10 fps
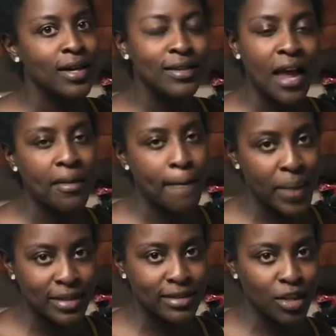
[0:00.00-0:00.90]
not the
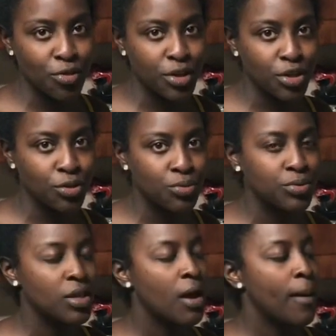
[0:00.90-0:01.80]
best thing you could
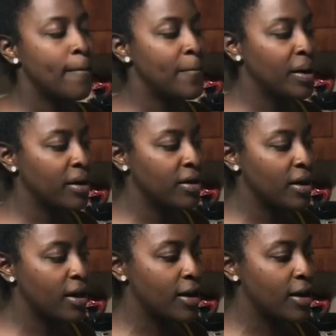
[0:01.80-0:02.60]
use. But